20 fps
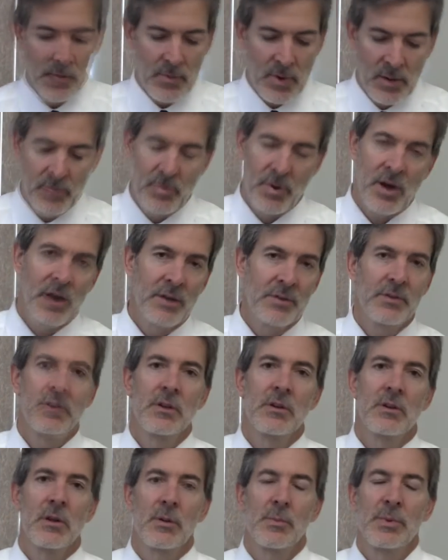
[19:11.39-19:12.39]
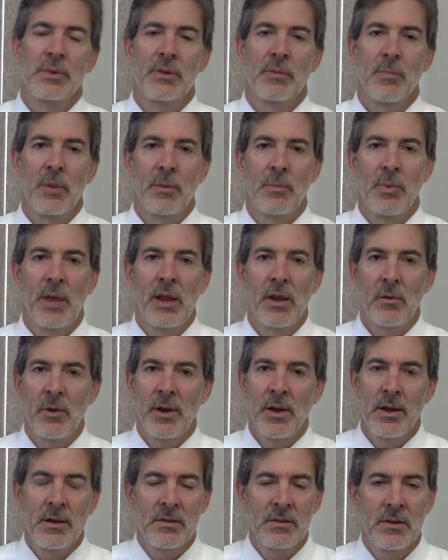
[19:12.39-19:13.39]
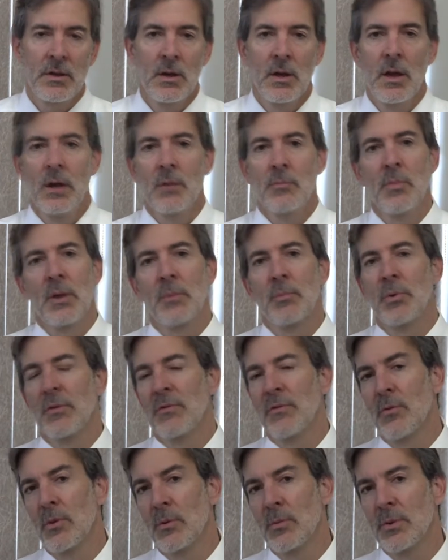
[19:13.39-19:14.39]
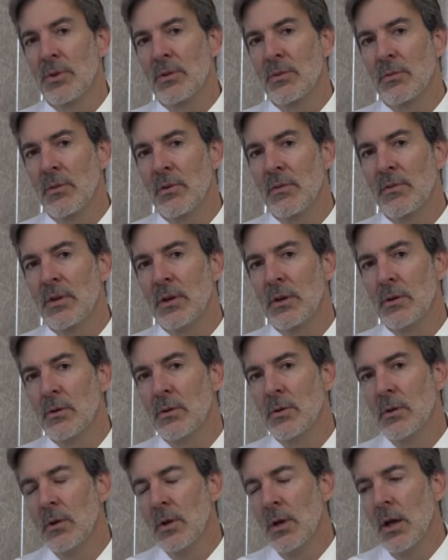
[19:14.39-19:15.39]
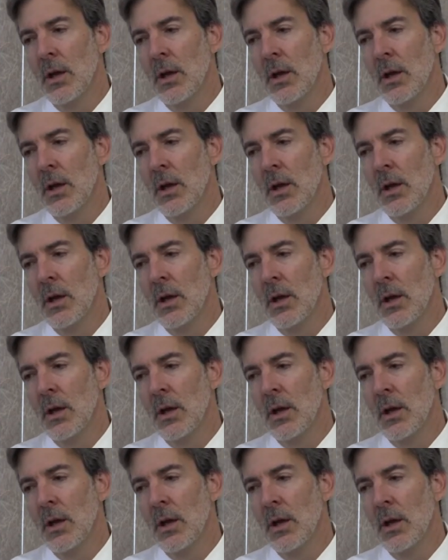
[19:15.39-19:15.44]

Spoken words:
My boss determines my pay raise, my performance review.